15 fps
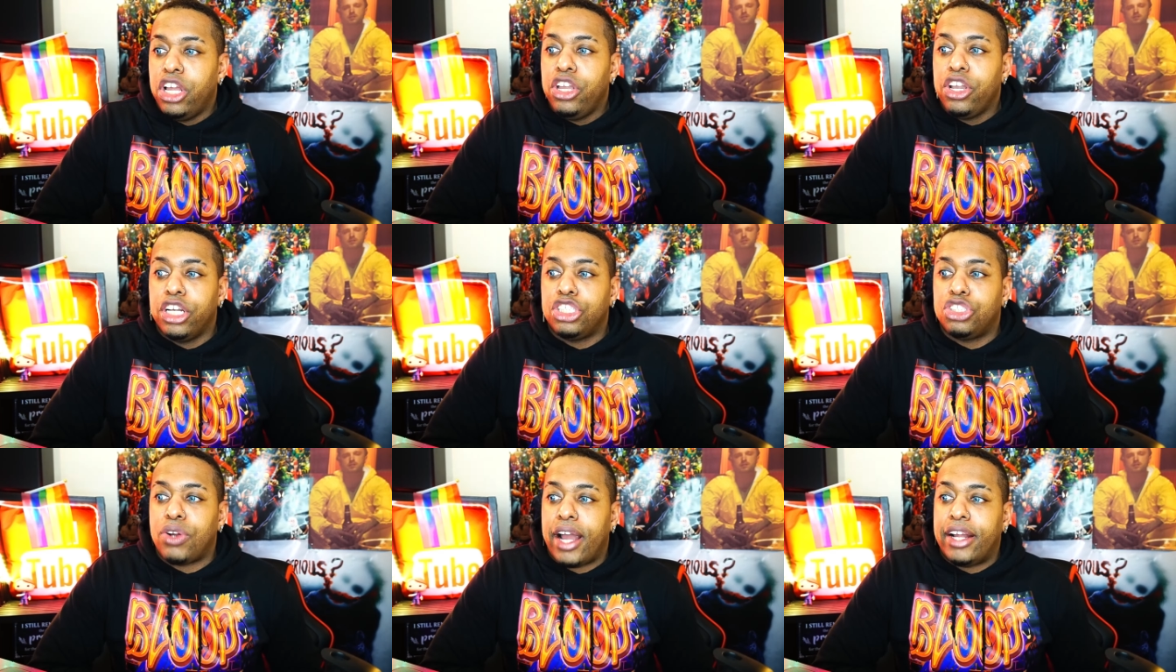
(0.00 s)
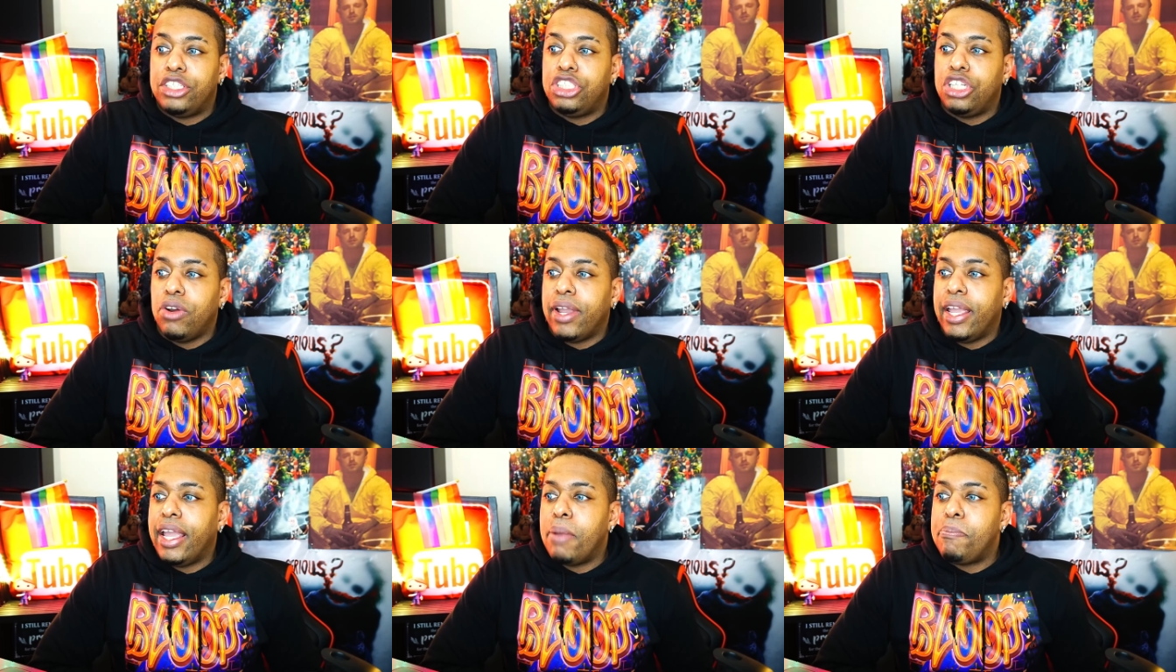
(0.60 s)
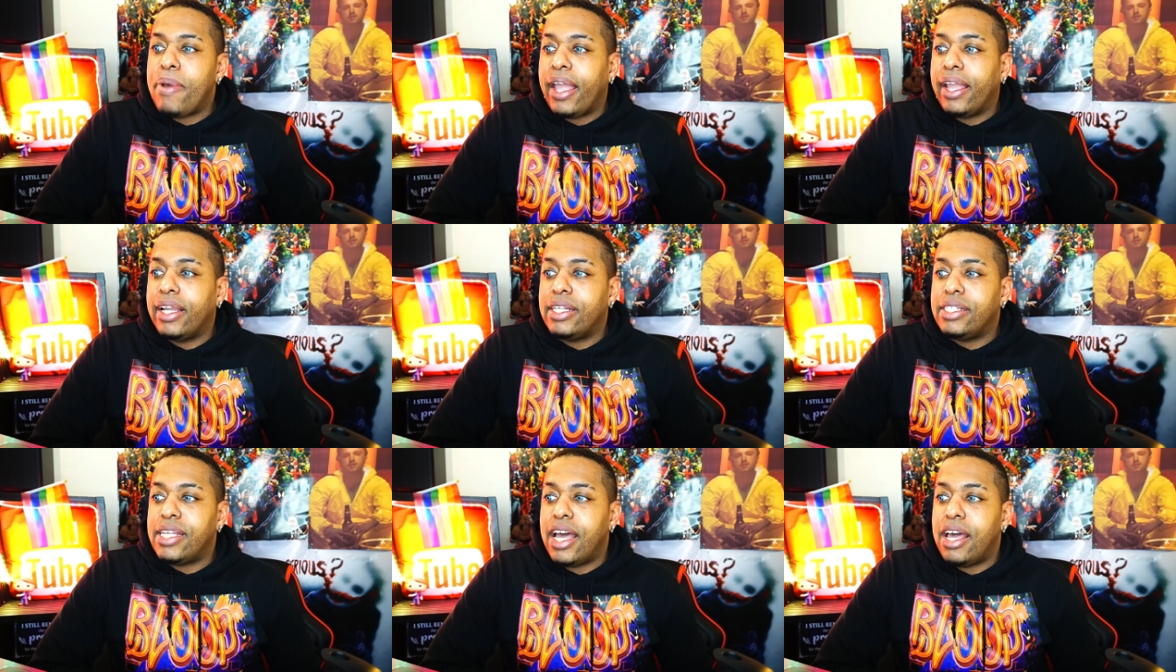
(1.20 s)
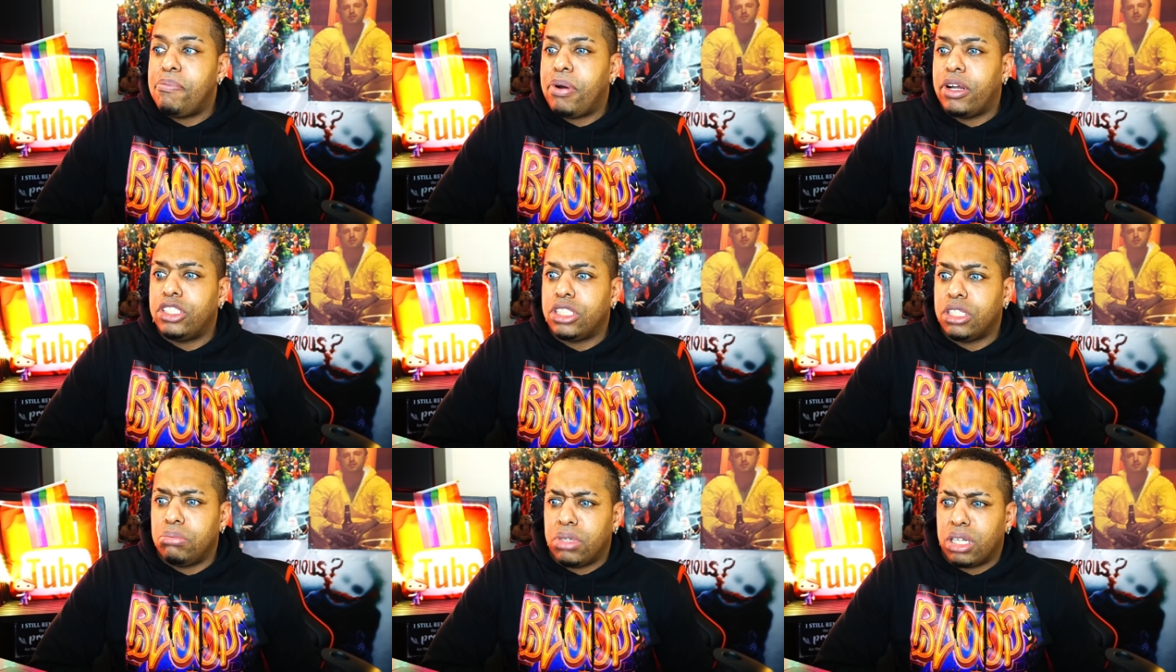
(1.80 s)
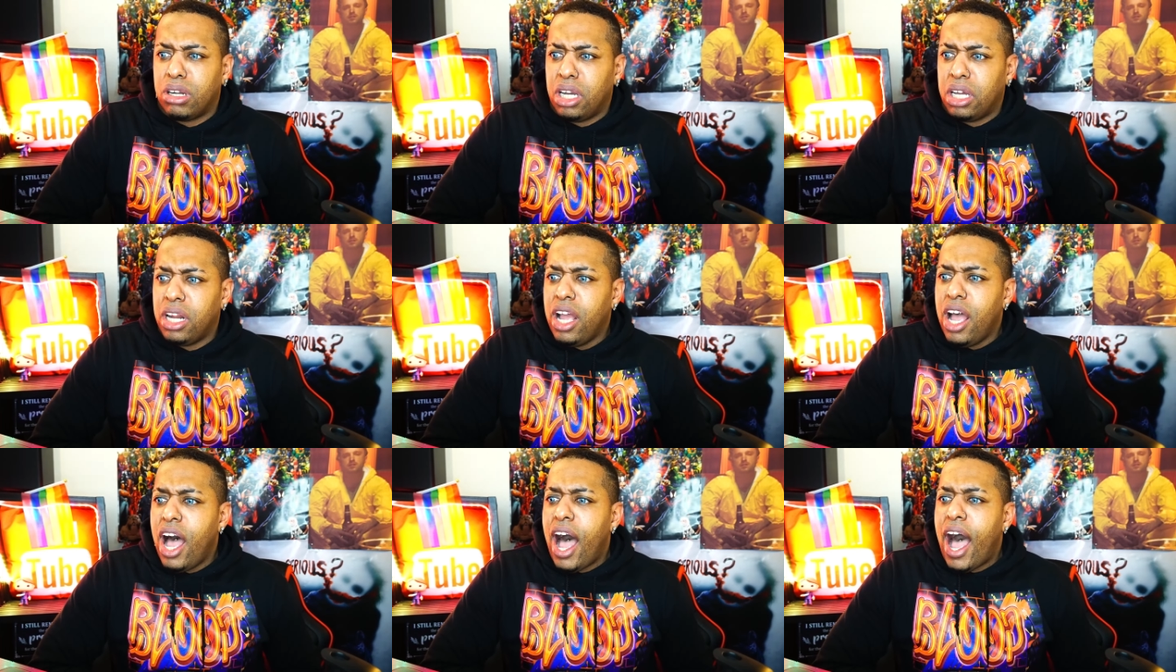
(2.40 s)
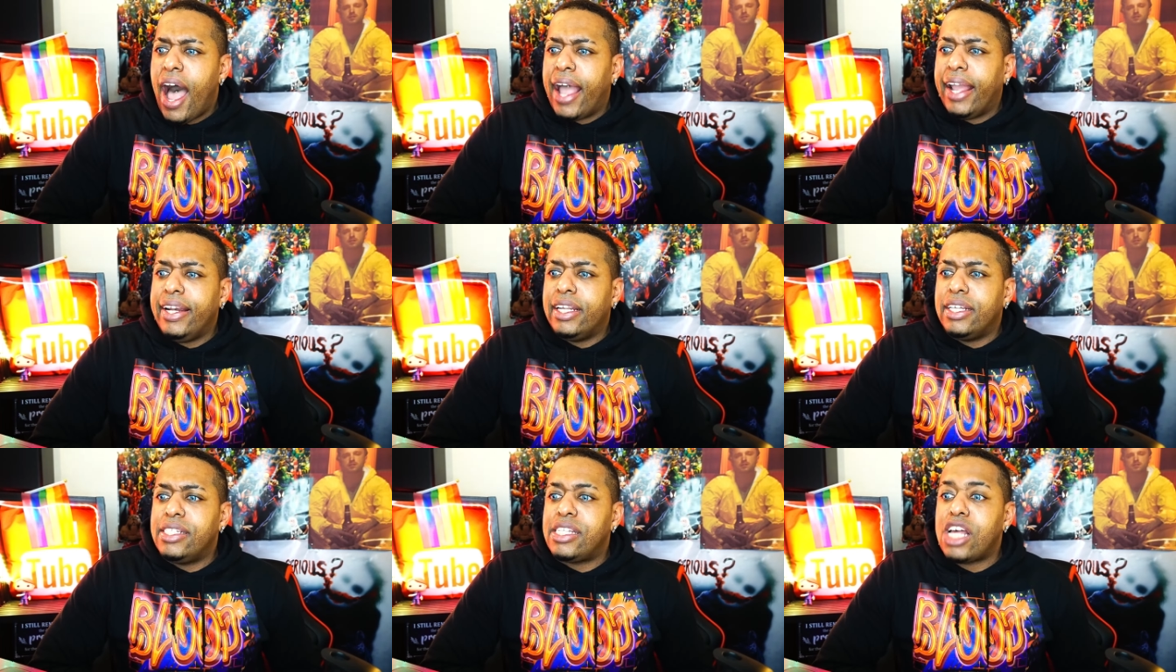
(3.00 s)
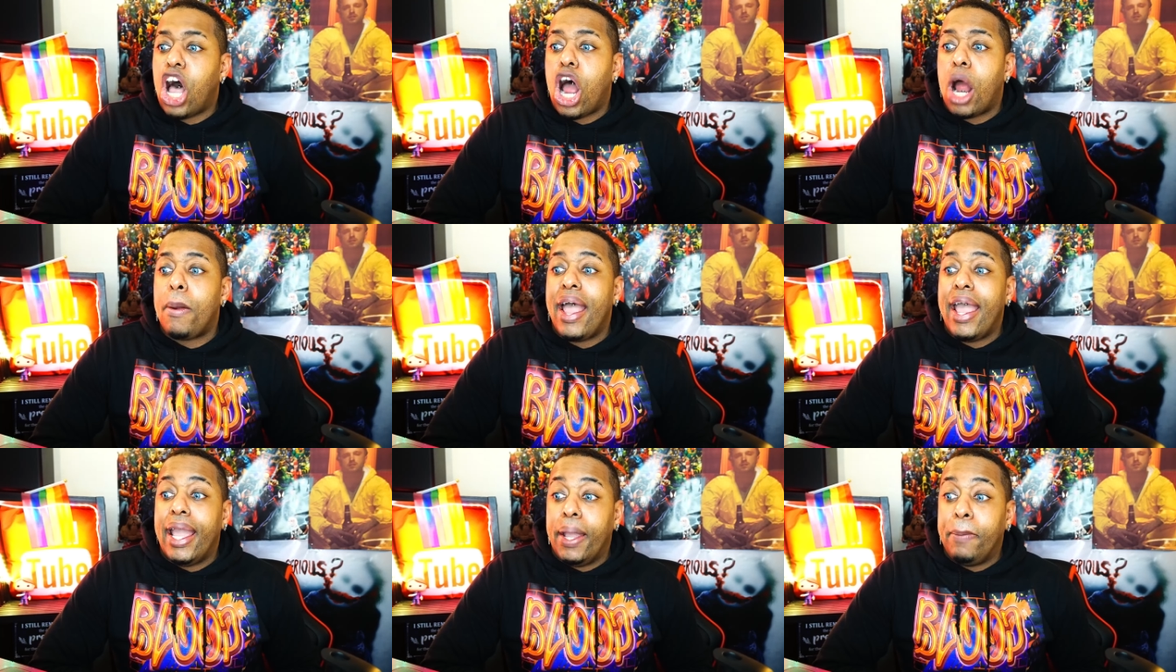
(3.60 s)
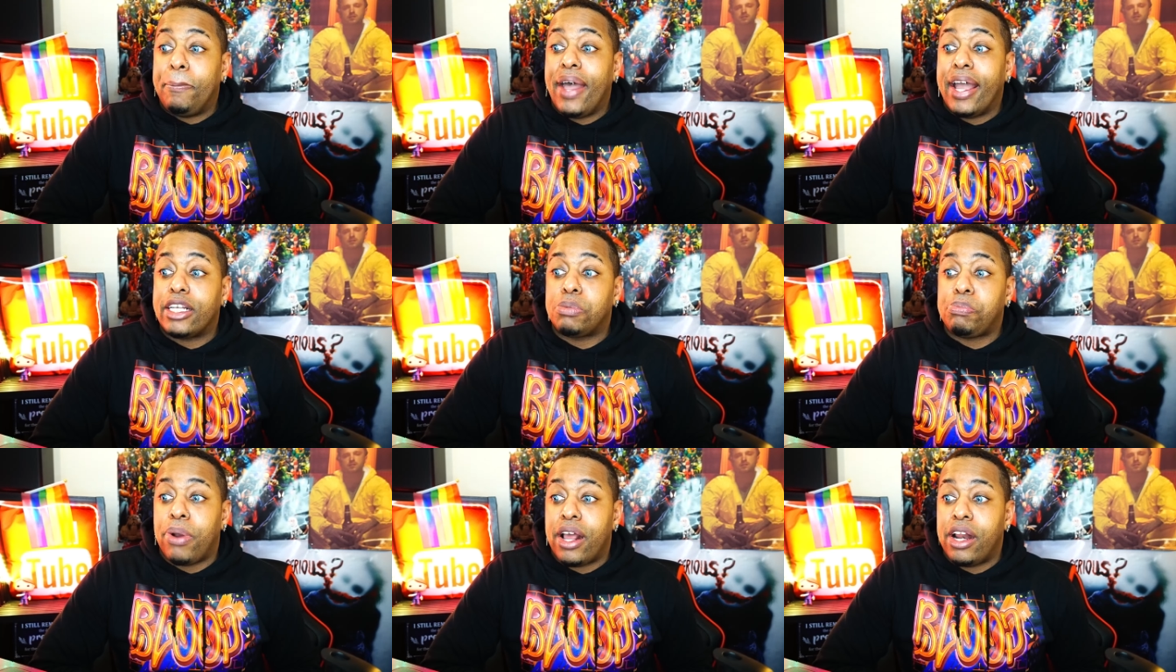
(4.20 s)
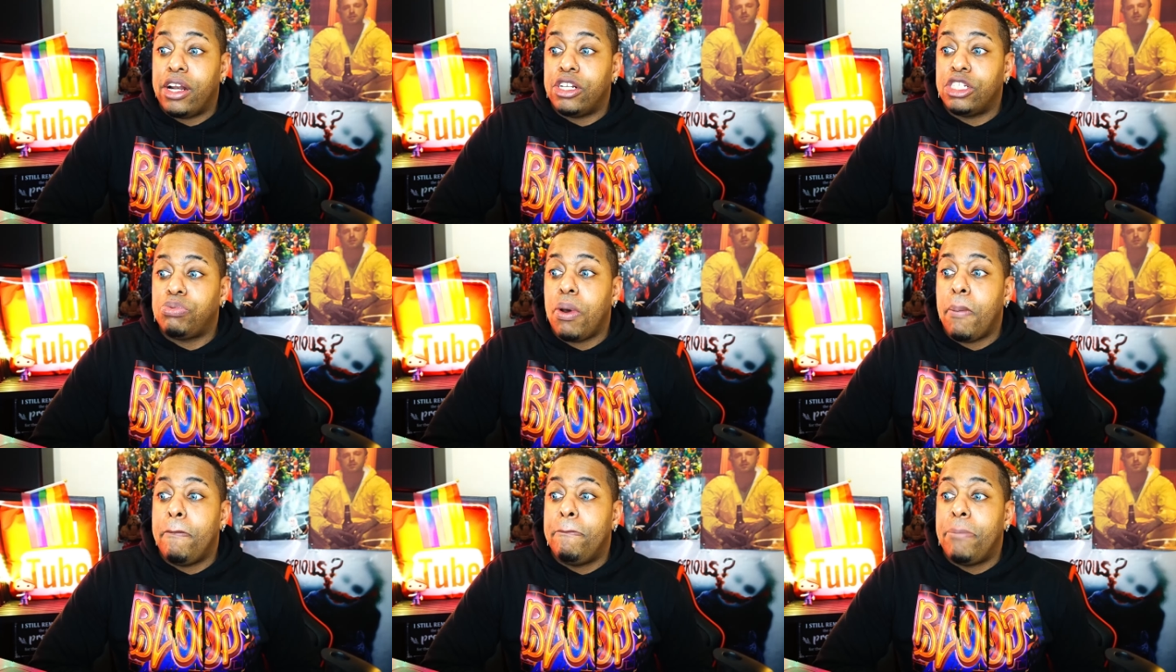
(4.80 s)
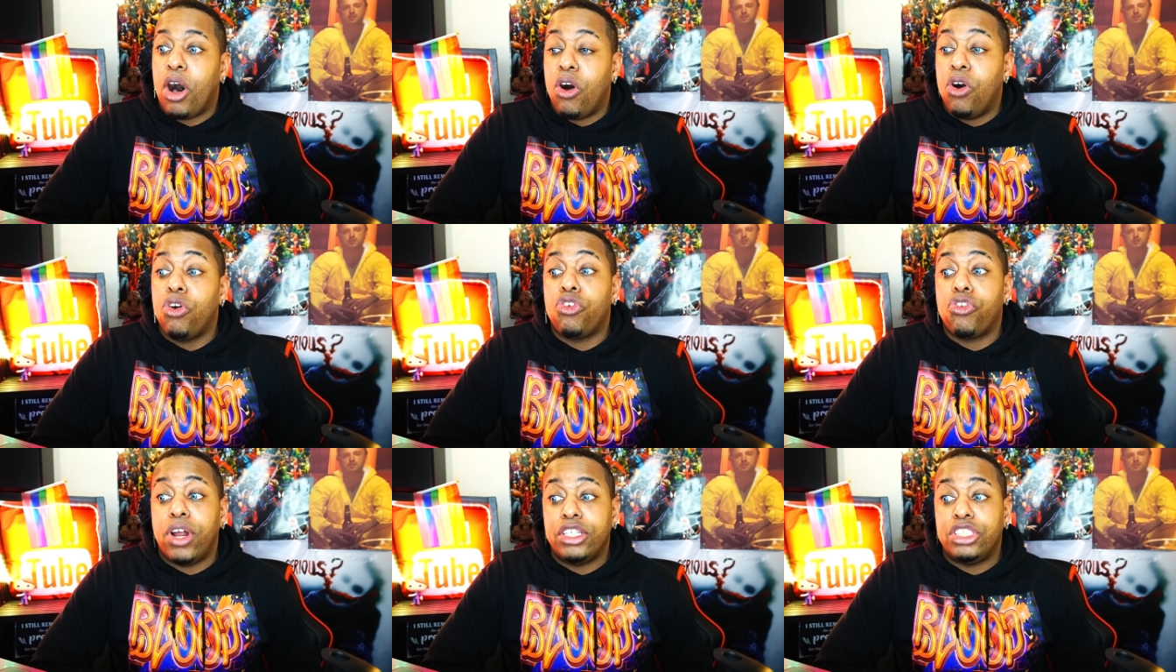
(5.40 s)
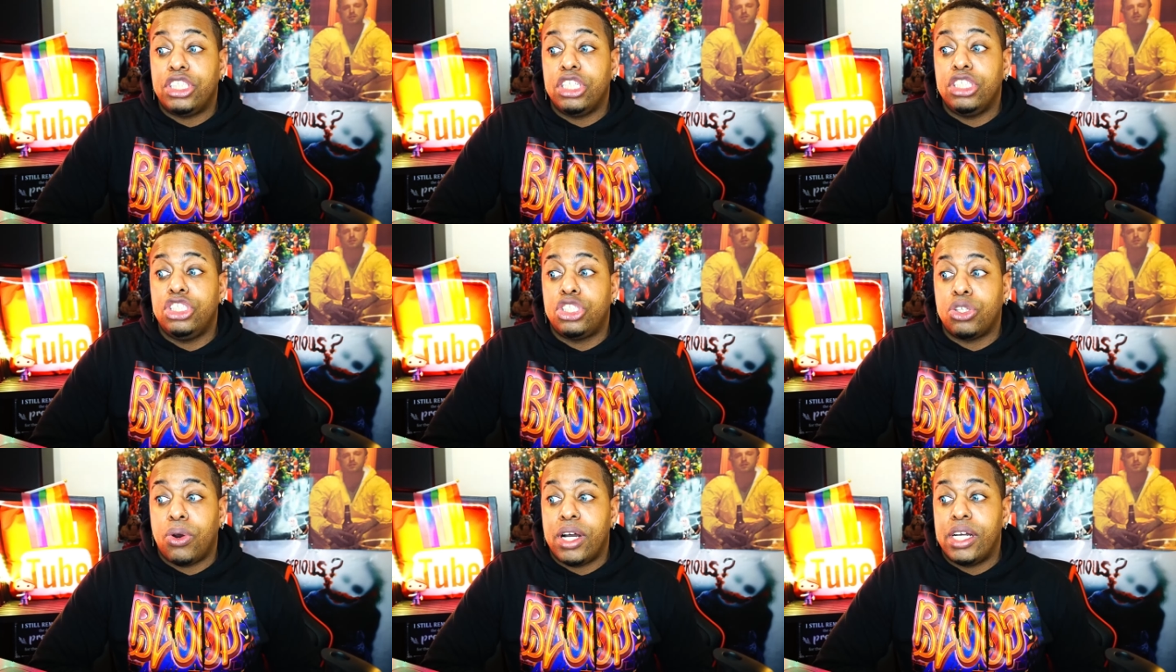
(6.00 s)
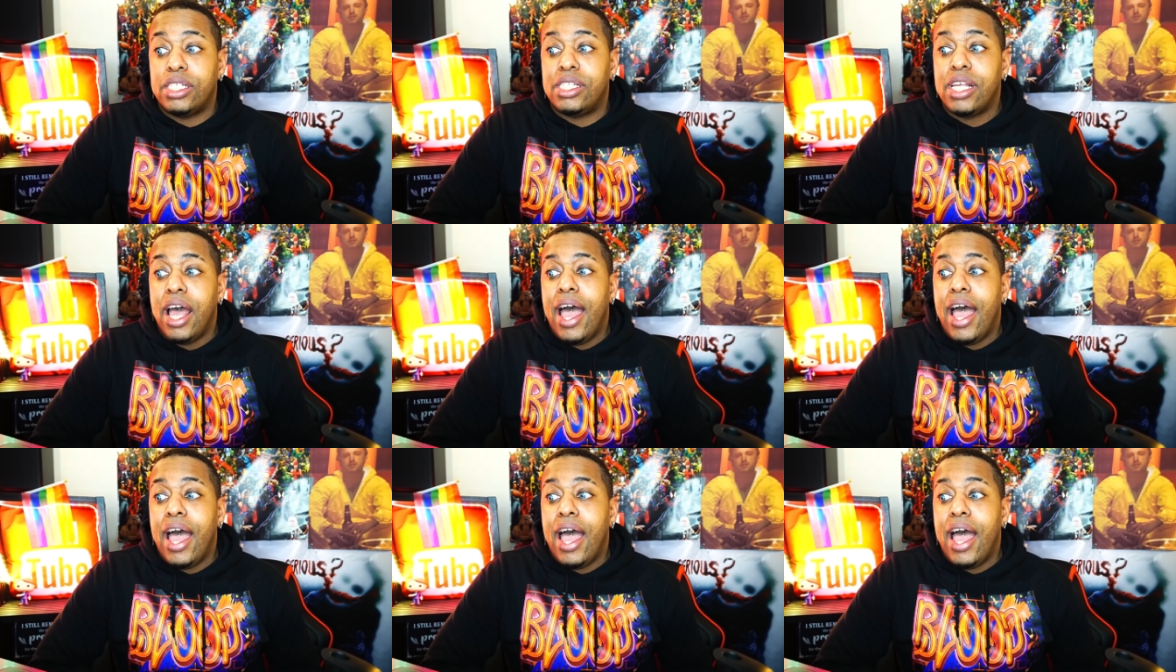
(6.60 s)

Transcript: You could try choking it, banging its head, punching, oh my god. Hyenas are apex predators with bone-crushing jaws